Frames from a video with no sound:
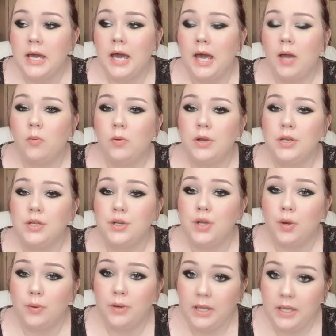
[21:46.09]
And when you
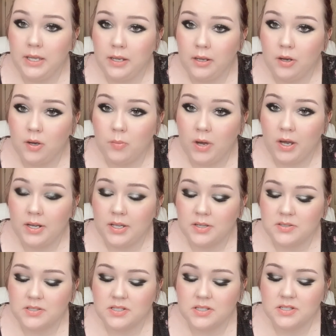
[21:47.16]
don't eat, your body
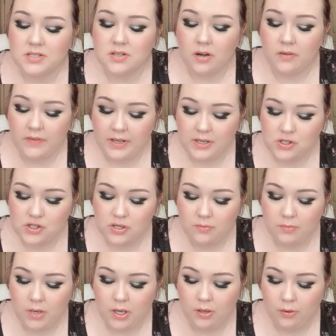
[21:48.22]
goes into starvation
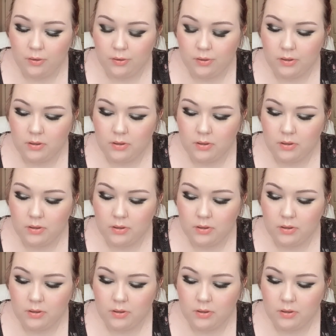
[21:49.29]
mode.